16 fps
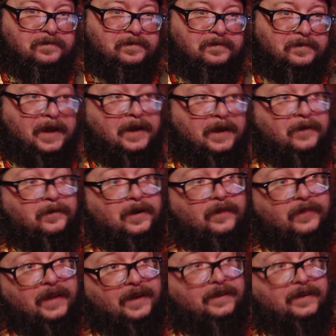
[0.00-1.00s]
And around
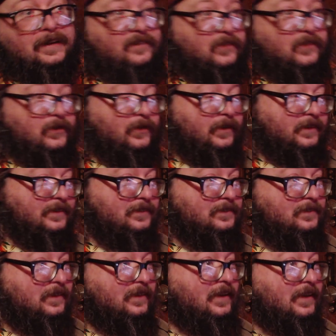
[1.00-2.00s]
that neighborhood,
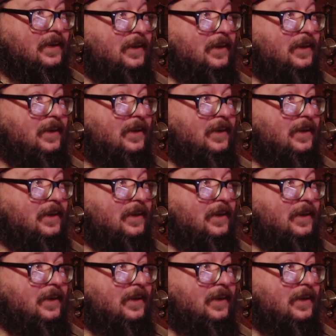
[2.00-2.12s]
a guy